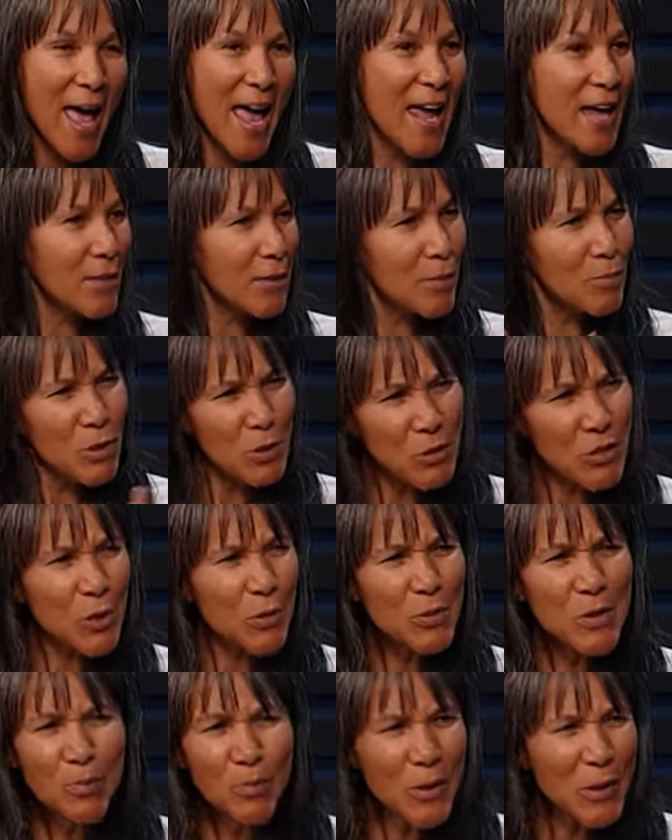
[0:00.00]
And the
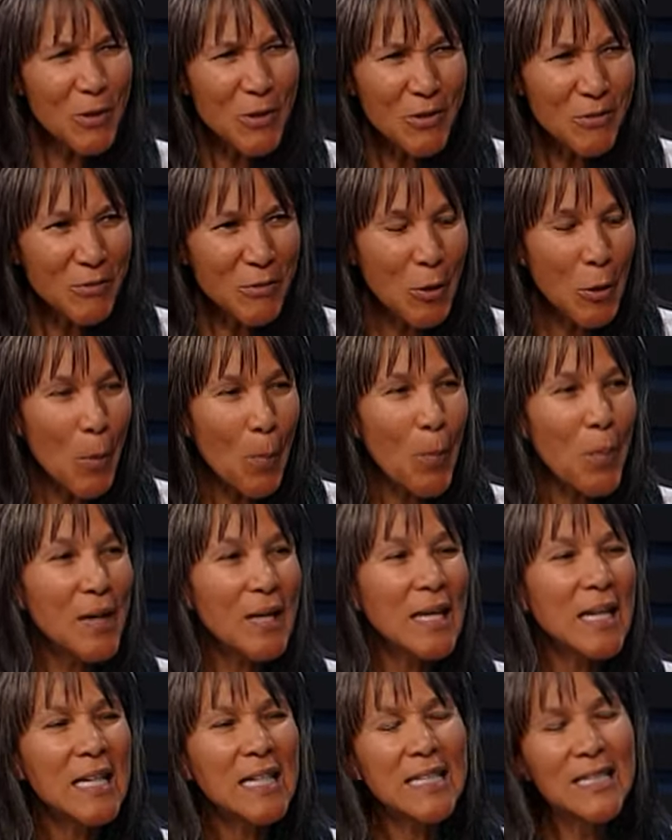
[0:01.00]
music was beautiful,
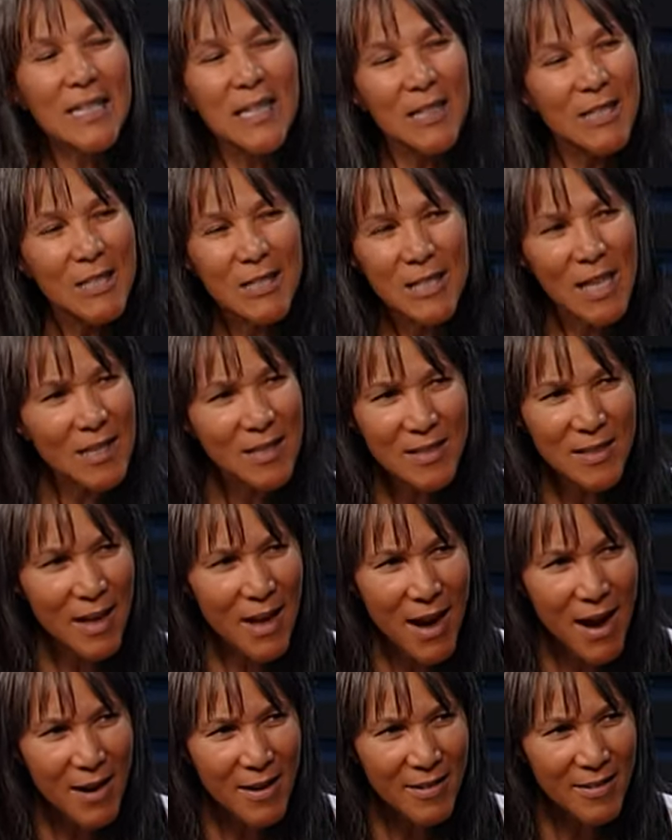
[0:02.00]
but it didn't touch the
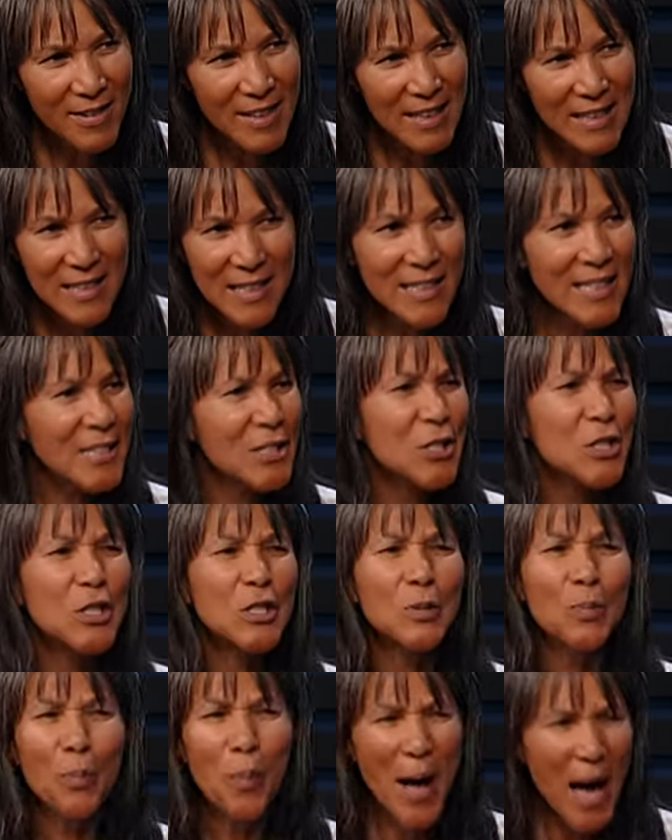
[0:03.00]
heart. It mm. didn't
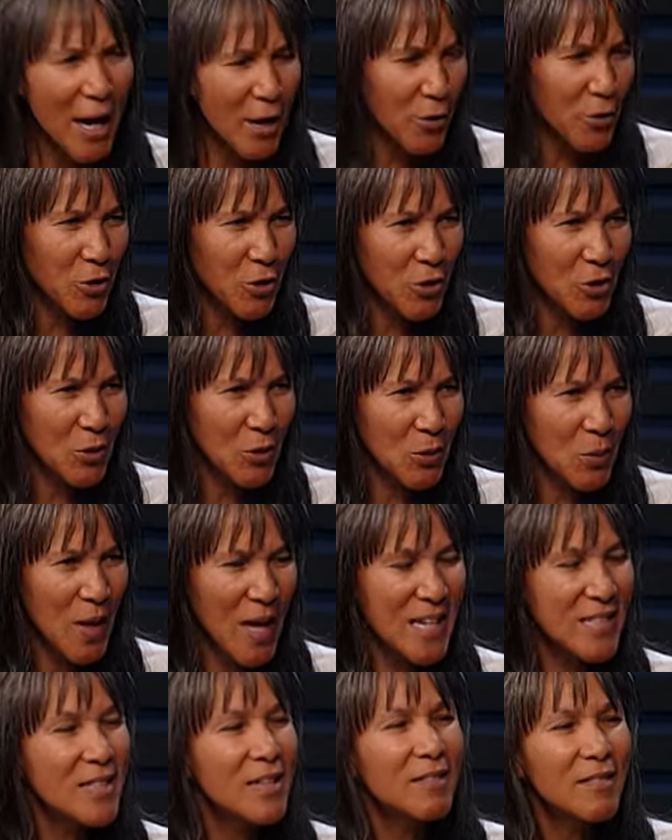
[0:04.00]
inspire you
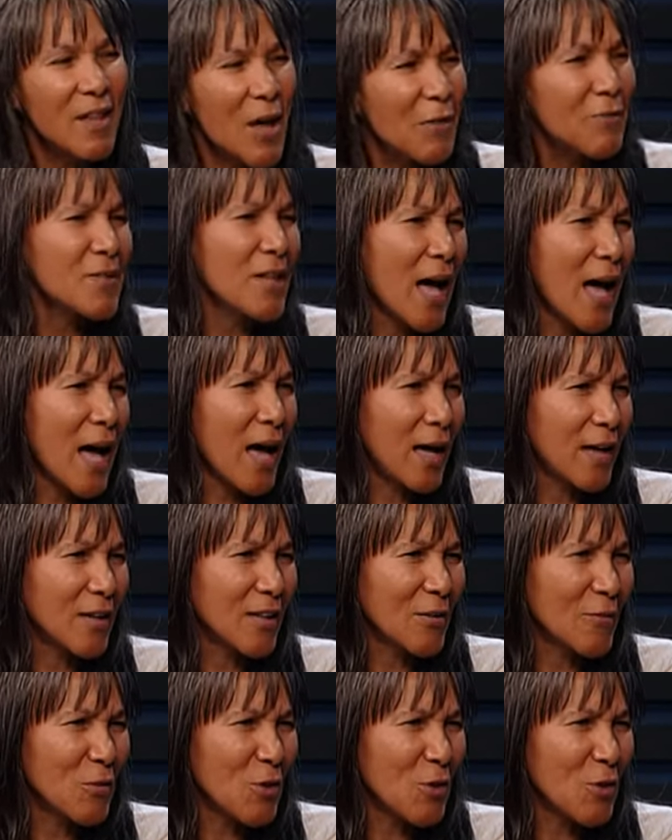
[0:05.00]
to love God.